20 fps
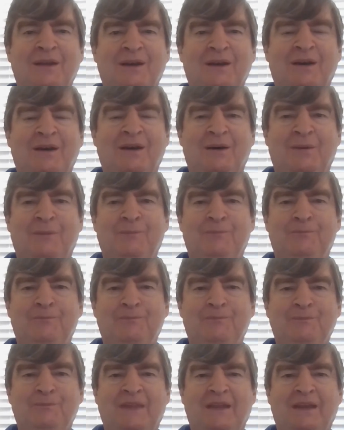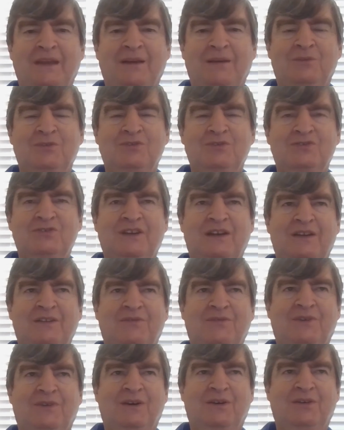and which kind
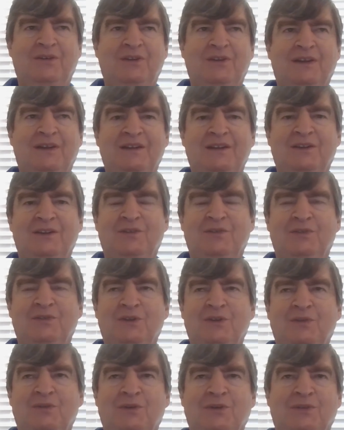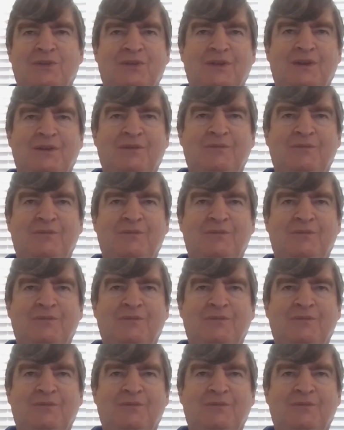of followed that interview with